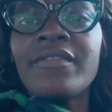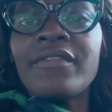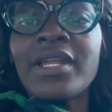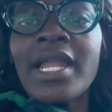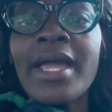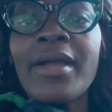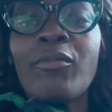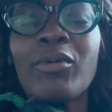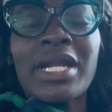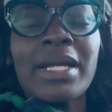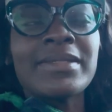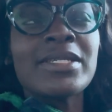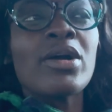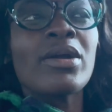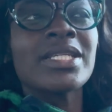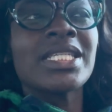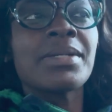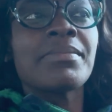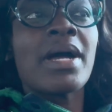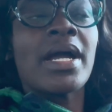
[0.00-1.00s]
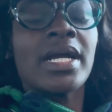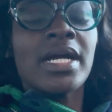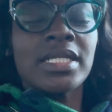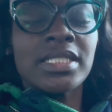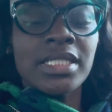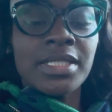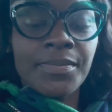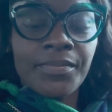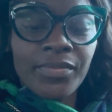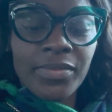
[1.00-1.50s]
Like, when I'm talking to my
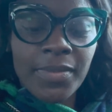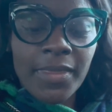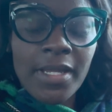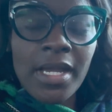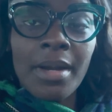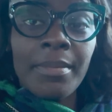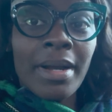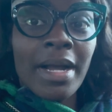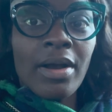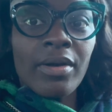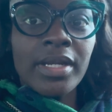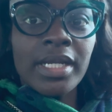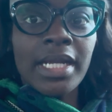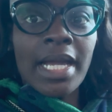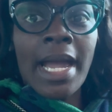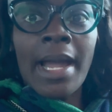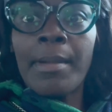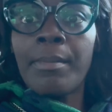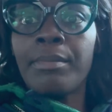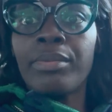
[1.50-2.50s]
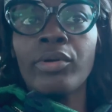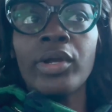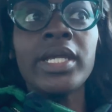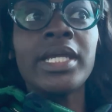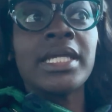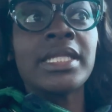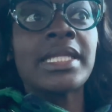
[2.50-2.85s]
cousin about it, I'm breaking